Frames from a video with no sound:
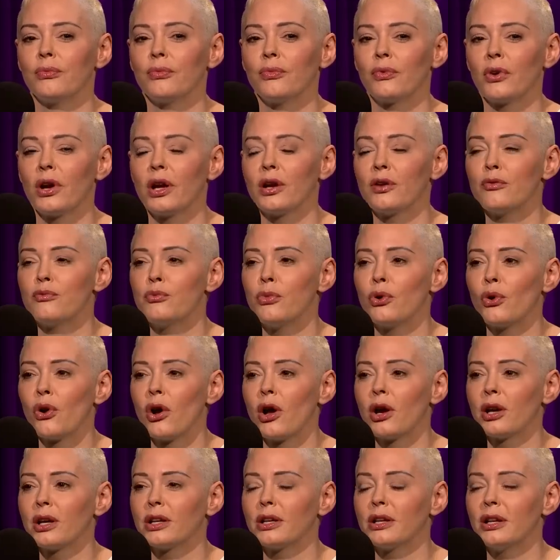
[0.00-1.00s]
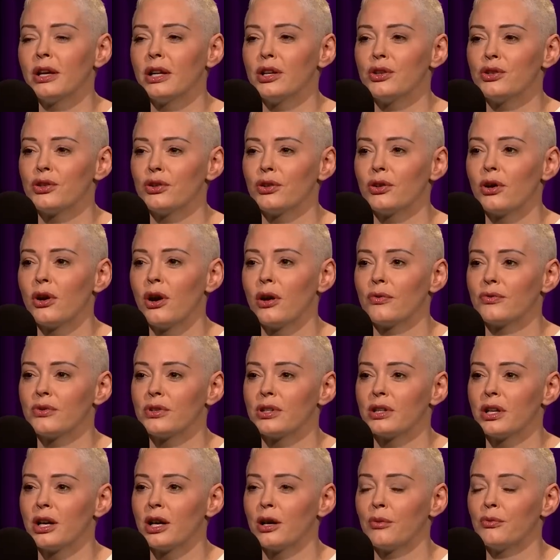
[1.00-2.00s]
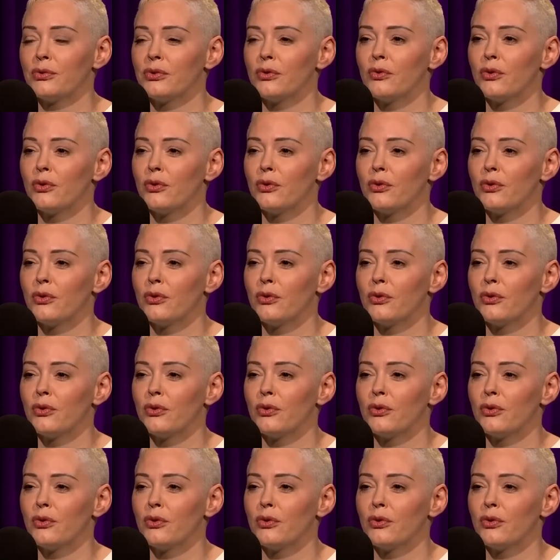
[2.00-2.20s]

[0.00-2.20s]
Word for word: kind of moronic nature, oftentimes,